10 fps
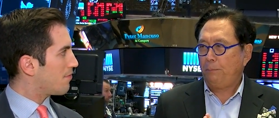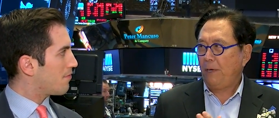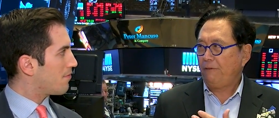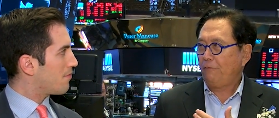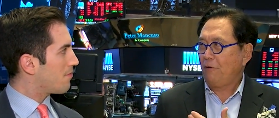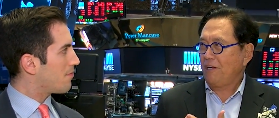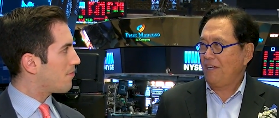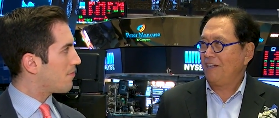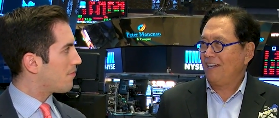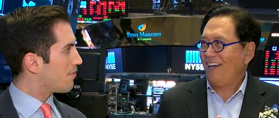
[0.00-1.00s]
Speaker 1: But for a
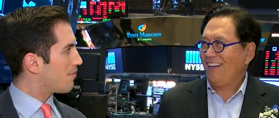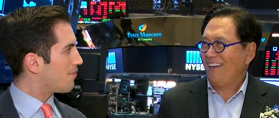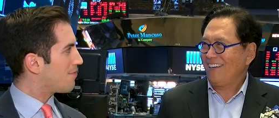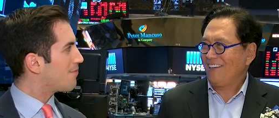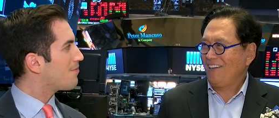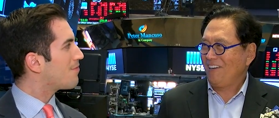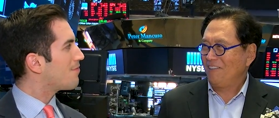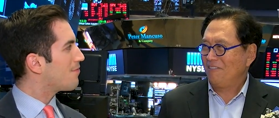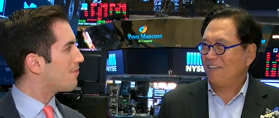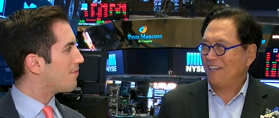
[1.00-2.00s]
young guy like
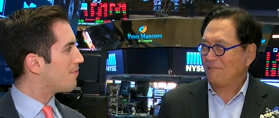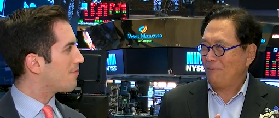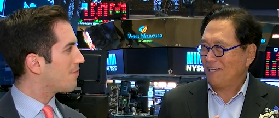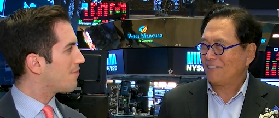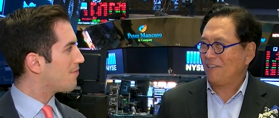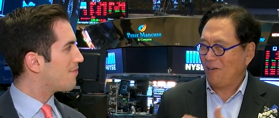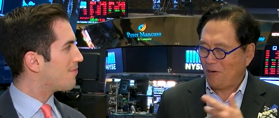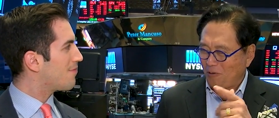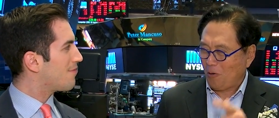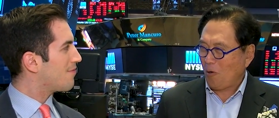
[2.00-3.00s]
you, it's best to
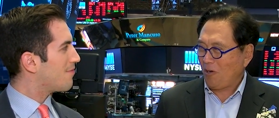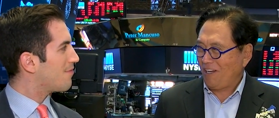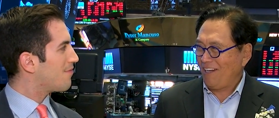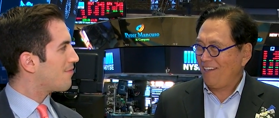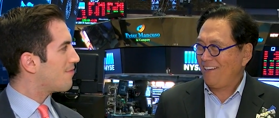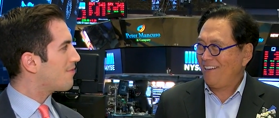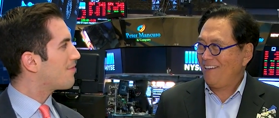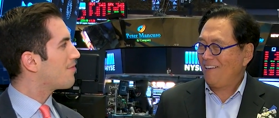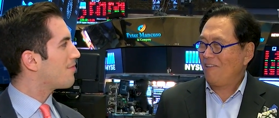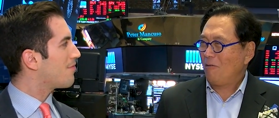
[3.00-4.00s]
learn early
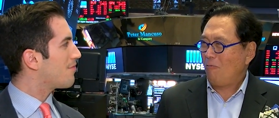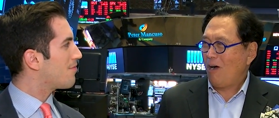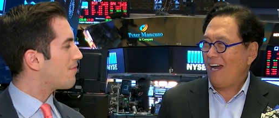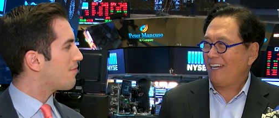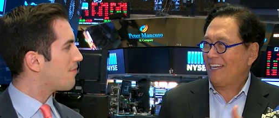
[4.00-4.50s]
why